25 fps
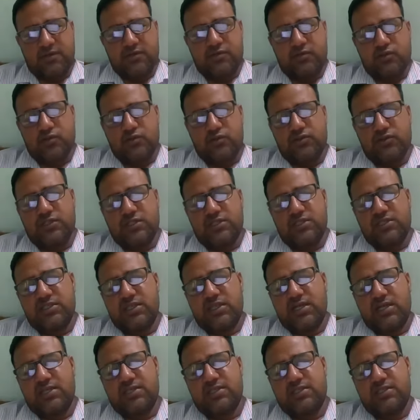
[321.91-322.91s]
Johnson's
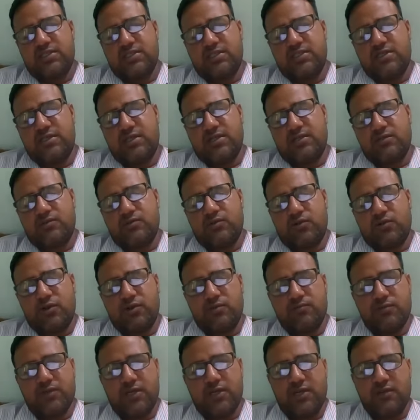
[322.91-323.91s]
grass
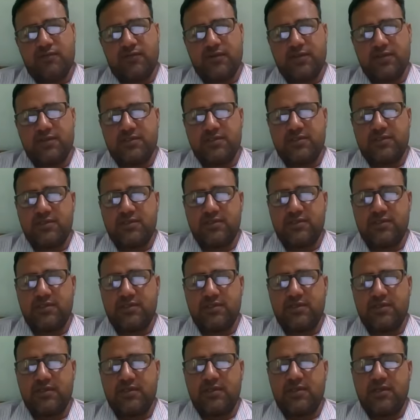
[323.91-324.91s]
sorghum pelicans
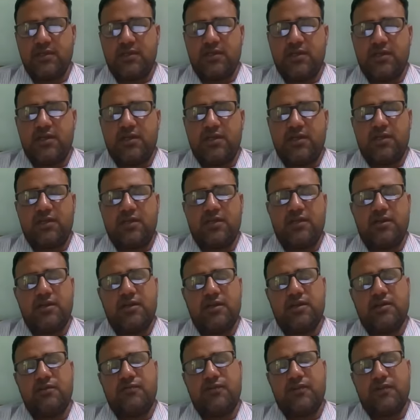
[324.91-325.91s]

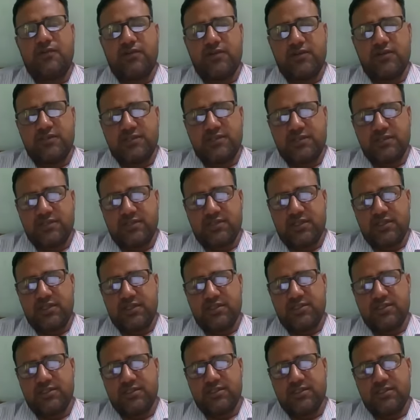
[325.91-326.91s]
in foundation
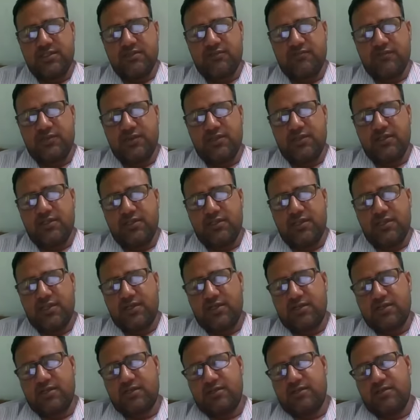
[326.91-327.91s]
seeds we
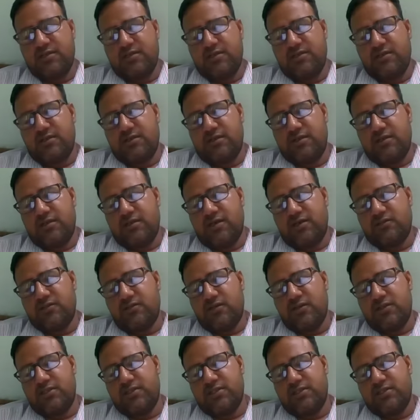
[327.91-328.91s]
take
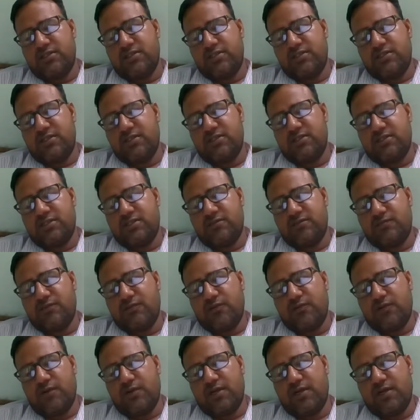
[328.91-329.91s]
isolation distance
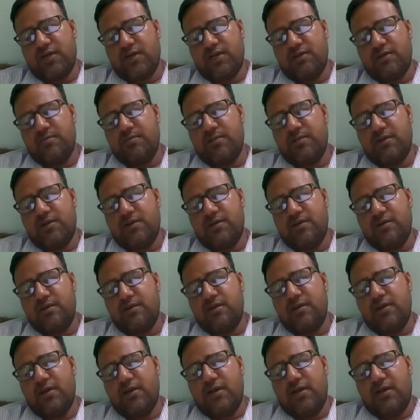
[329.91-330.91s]
400 but
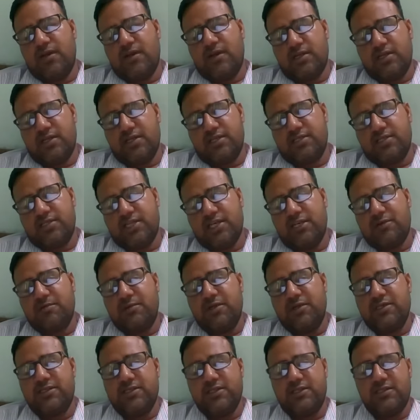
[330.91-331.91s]
same
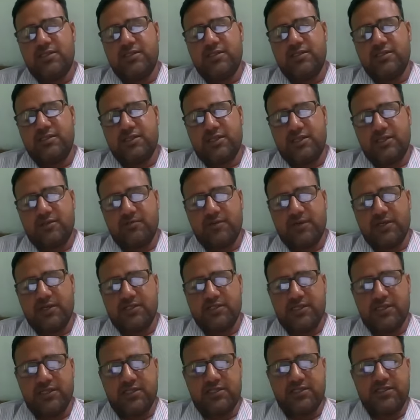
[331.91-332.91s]
as in certified
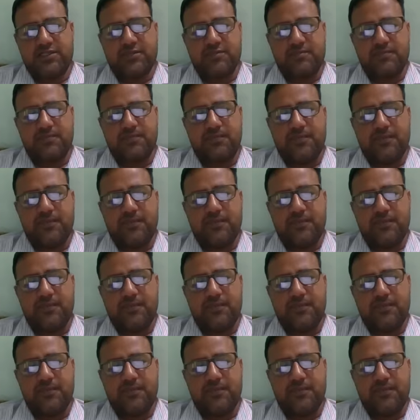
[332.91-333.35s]
seeds.